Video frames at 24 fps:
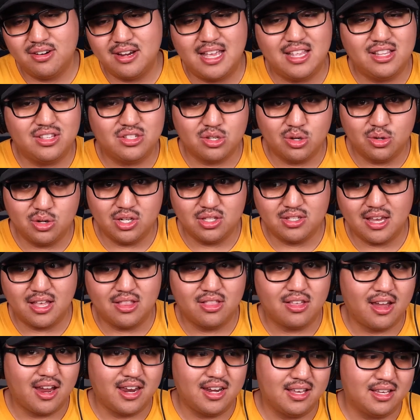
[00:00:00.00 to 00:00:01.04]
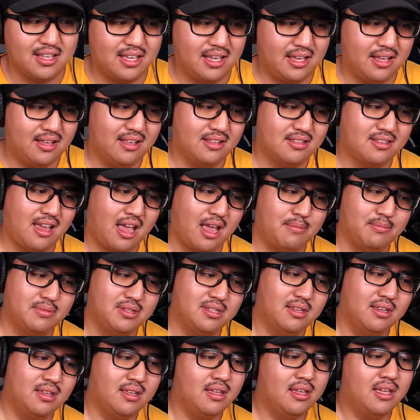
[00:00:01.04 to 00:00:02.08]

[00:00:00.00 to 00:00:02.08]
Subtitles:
and so did Taylor Heinicke at times.